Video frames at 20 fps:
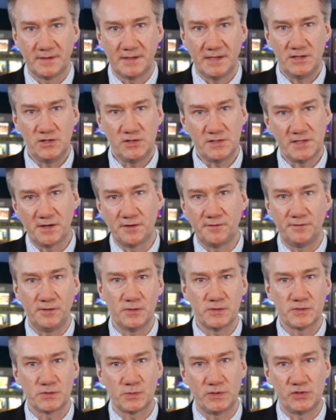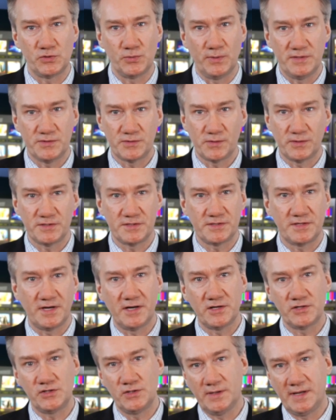Can you tell our viewers which resource
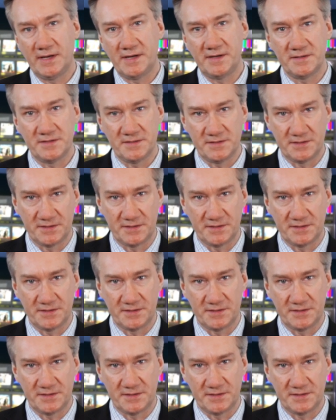stocks you like at this